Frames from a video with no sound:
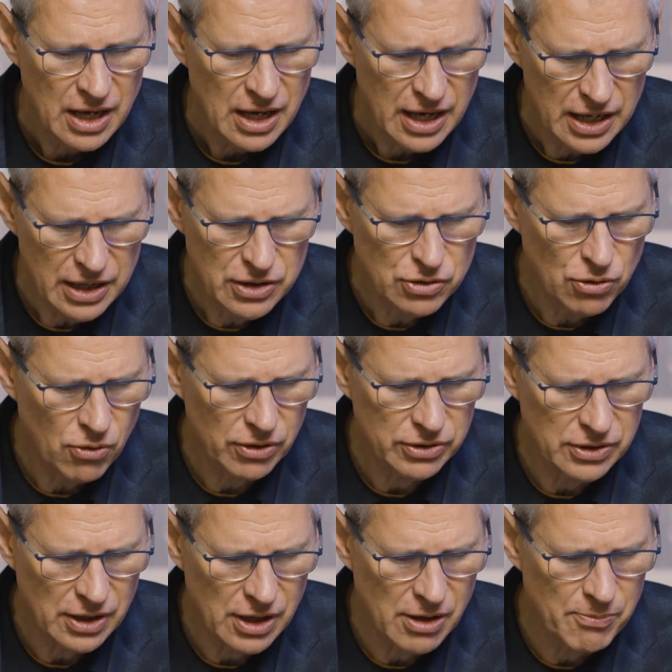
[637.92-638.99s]
he
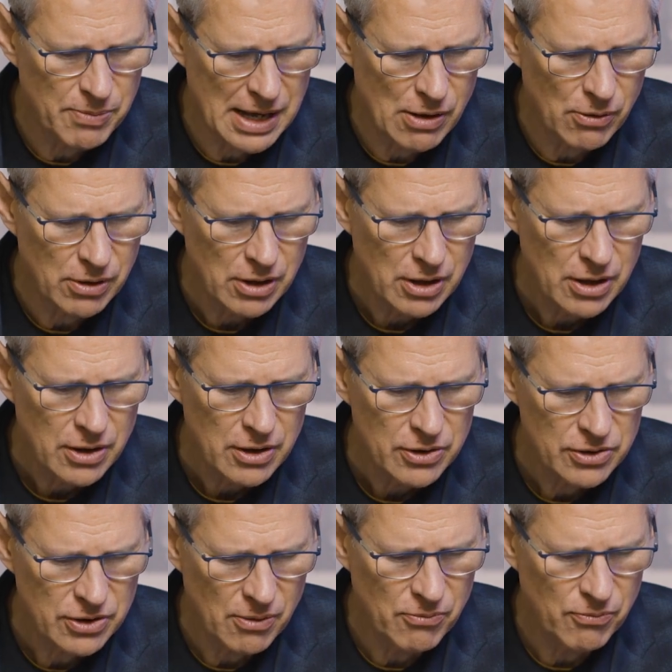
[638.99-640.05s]
talked about
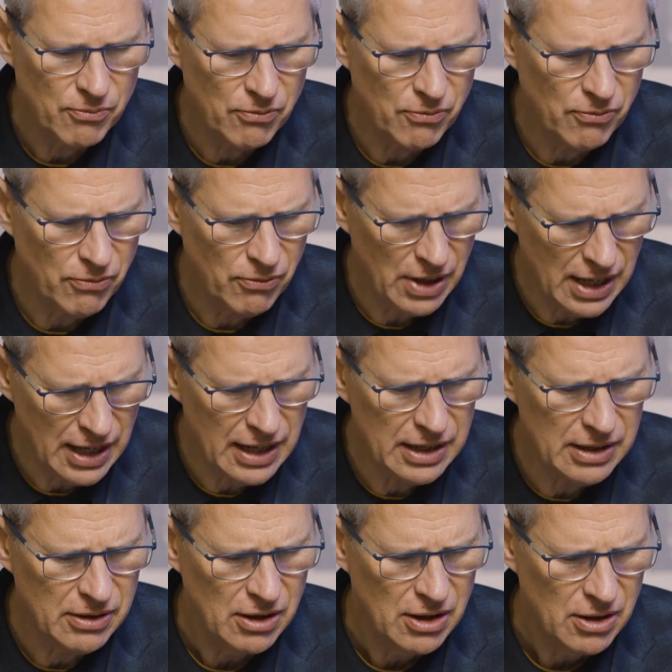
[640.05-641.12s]
some
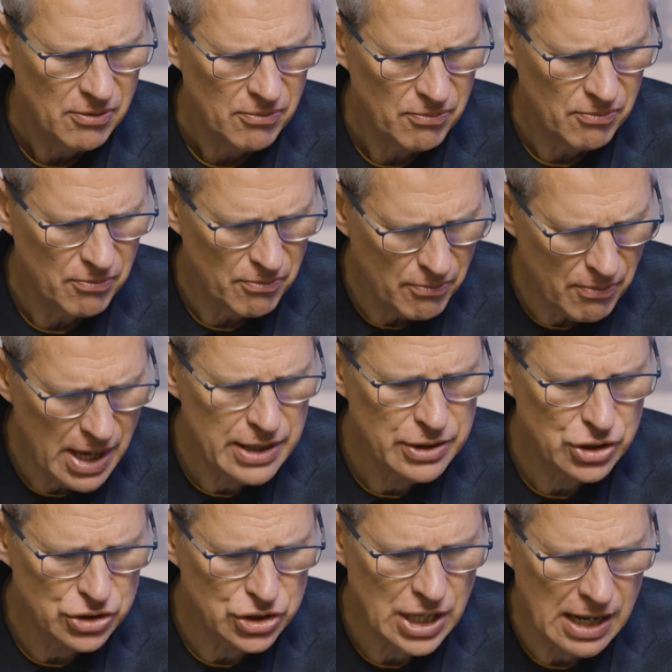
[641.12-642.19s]
really
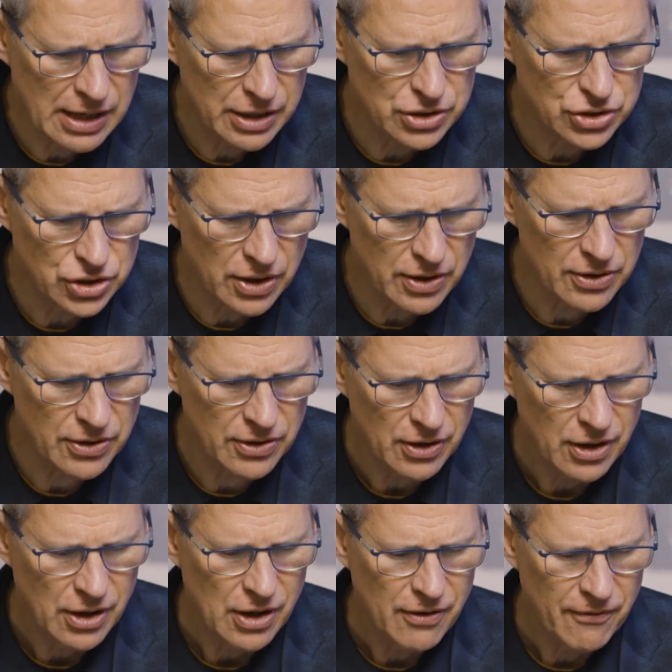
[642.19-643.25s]
major challenges
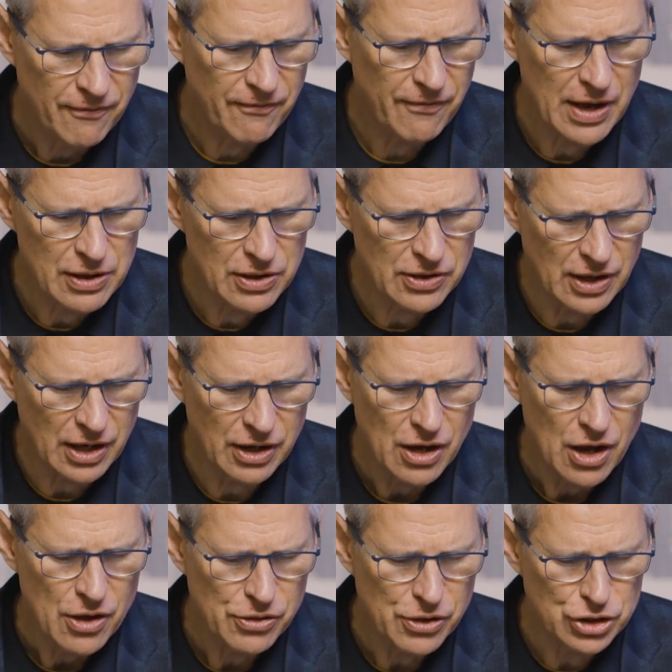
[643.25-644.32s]
facing
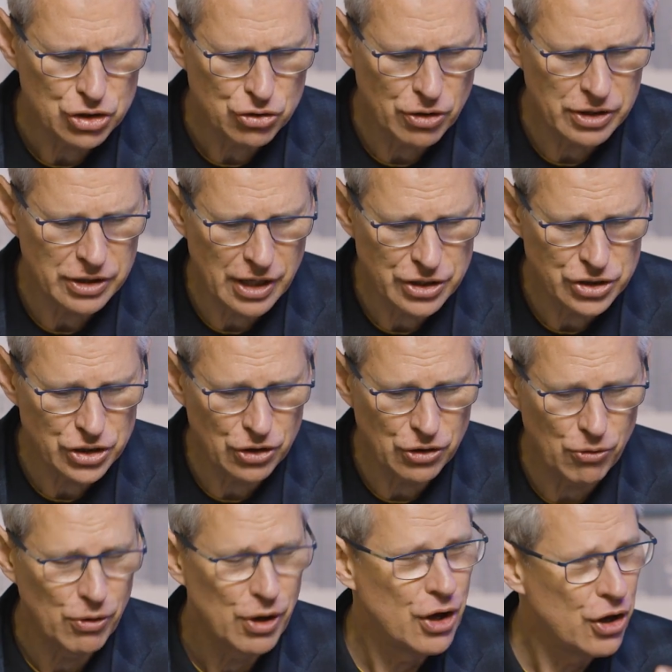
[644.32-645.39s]
the
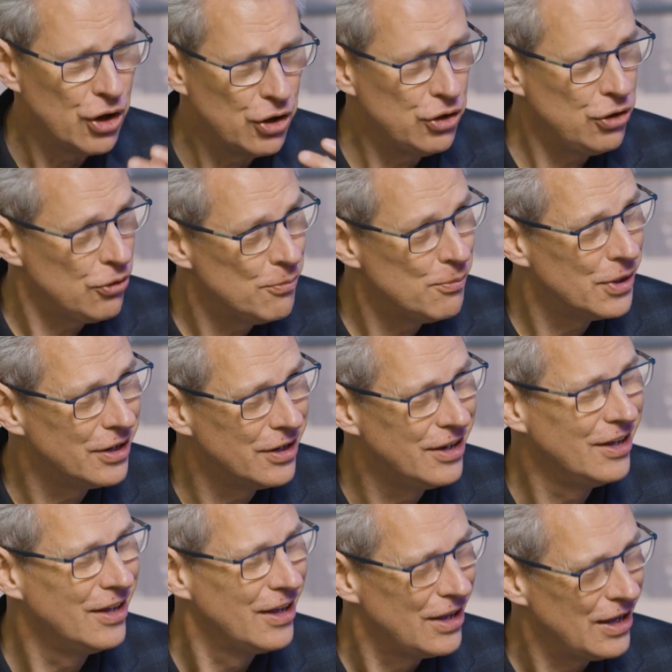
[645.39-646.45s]
traditional human
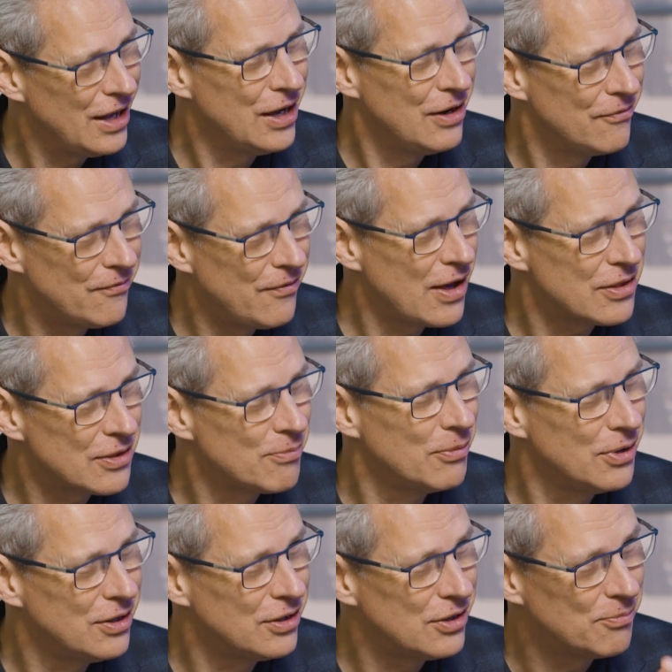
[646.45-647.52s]

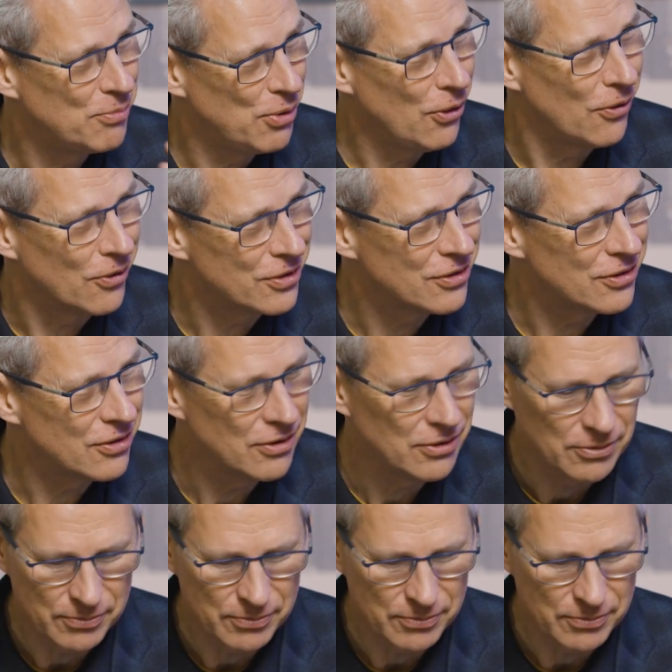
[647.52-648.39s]
investment boss.